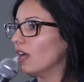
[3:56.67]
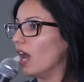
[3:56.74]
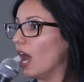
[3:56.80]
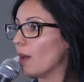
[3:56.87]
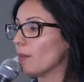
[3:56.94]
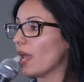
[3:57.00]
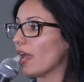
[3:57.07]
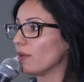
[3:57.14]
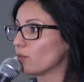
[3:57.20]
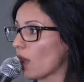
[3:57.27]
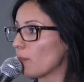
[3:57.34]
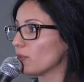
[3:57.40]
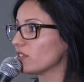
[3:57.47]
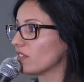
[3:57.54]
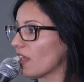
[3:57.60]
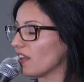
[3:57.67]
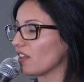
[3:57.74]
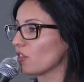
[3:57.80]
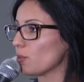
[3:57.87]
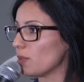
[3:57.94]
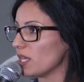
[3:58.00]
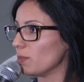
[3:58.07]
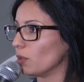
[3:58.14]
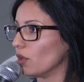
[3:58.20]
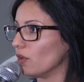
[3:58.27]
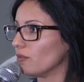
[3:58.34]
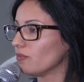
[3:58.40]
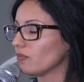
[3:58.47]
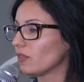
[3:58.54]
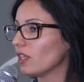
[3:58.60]
And representing the
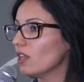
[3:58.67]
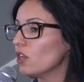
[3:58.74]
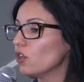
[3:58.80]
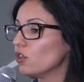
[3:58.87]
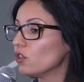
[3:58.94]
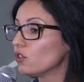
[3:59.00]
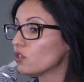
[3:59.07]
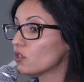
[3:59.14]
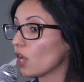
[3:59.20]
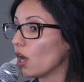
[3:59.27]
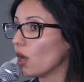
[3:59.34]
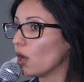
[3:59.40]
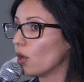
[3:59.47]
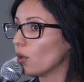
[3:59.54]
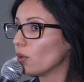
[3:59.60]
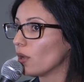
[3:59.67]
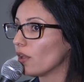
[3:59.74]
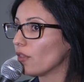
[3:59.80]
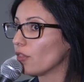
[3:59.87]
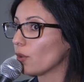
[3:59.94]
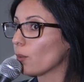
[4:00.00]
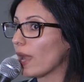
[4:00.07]
people. So the